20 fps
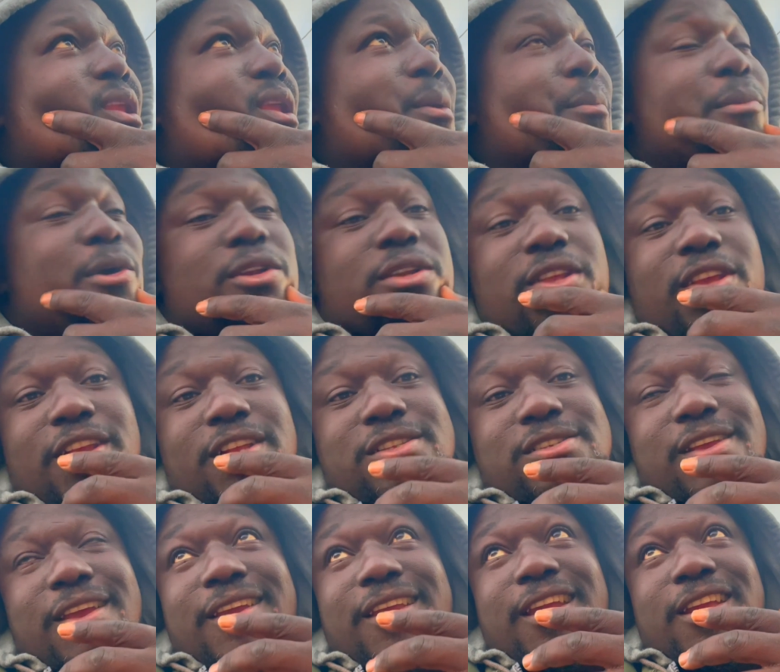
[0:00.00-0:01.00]
But did he
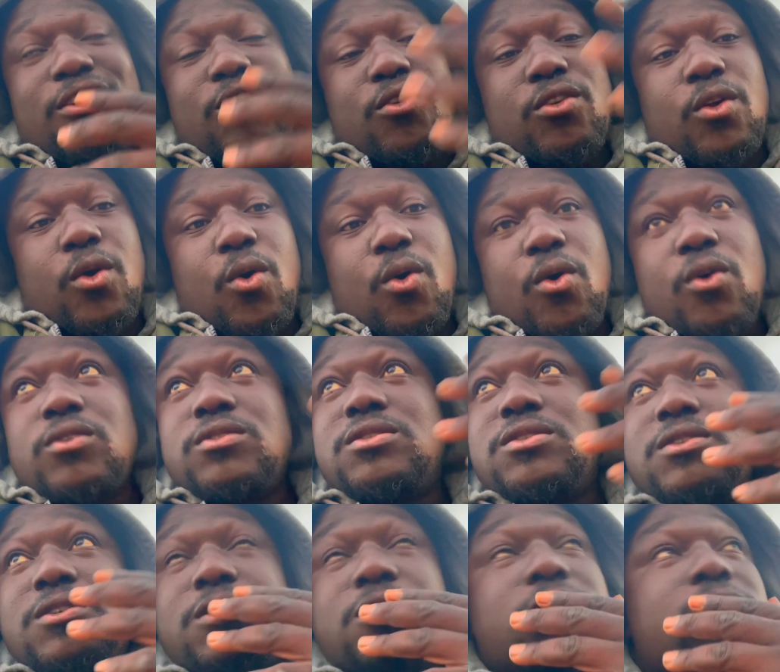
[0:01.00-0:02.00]
take any of the
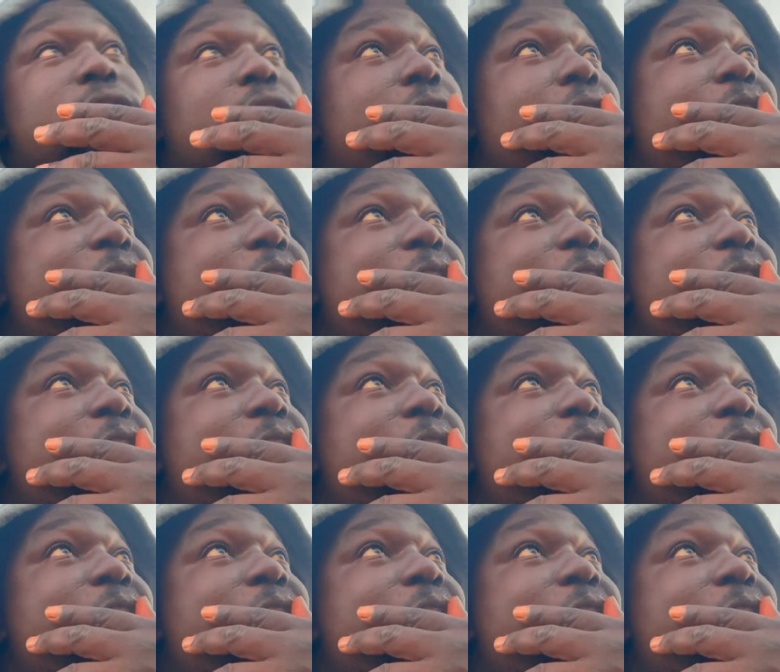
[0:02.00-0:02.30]
horses?